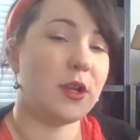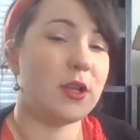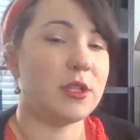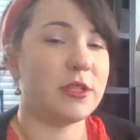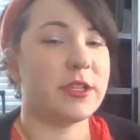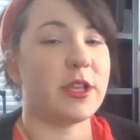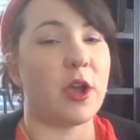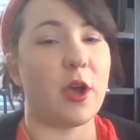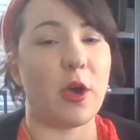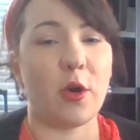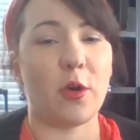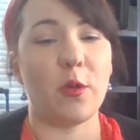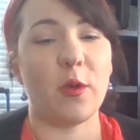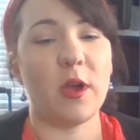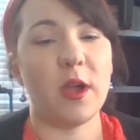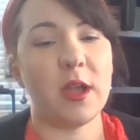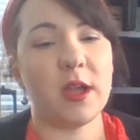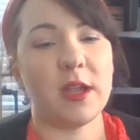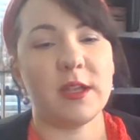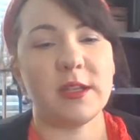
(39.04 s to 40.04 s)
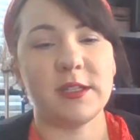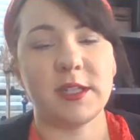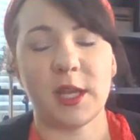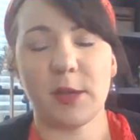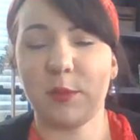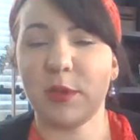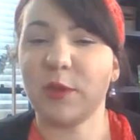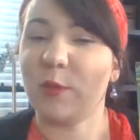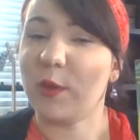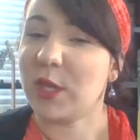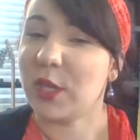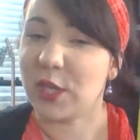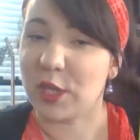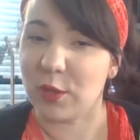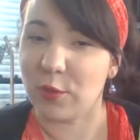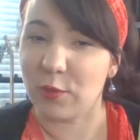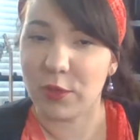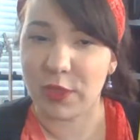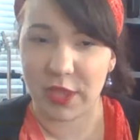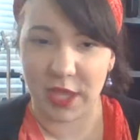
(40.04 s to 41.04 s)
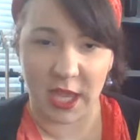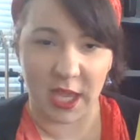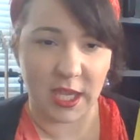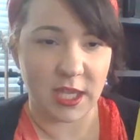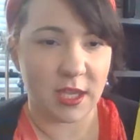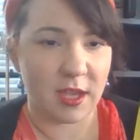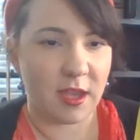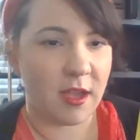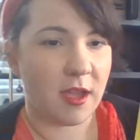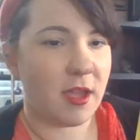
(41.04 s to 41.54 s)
So tell me what you think.